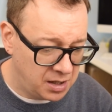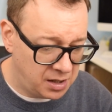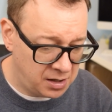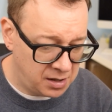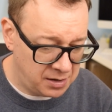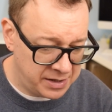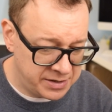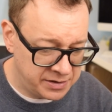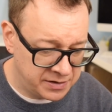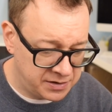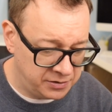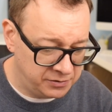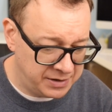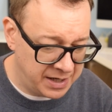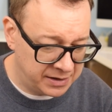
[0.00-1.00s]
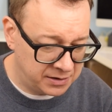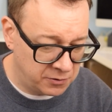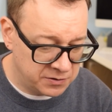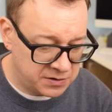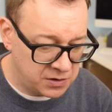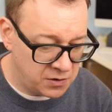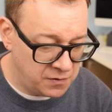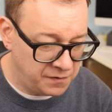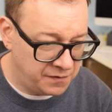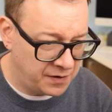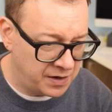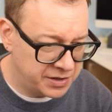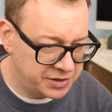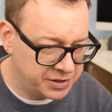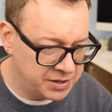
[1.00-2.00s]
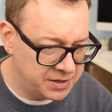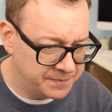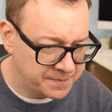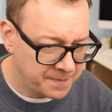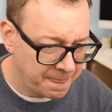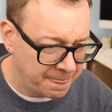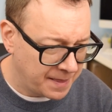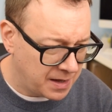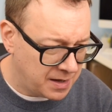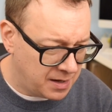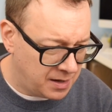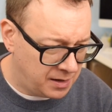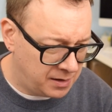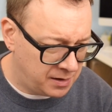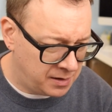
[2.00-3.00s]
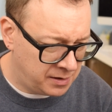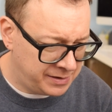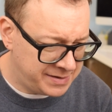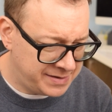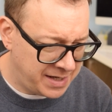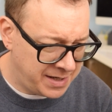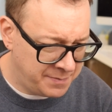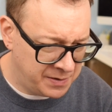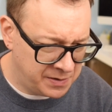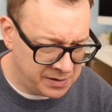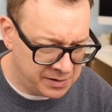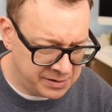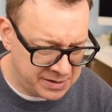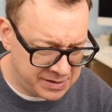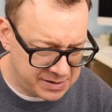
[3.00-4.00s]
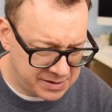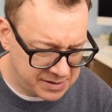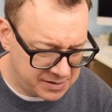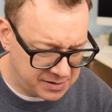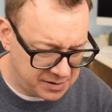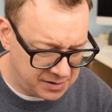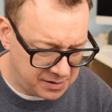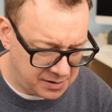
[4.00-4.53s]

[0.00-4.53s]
Uh, let's just do that also. Function uh, disables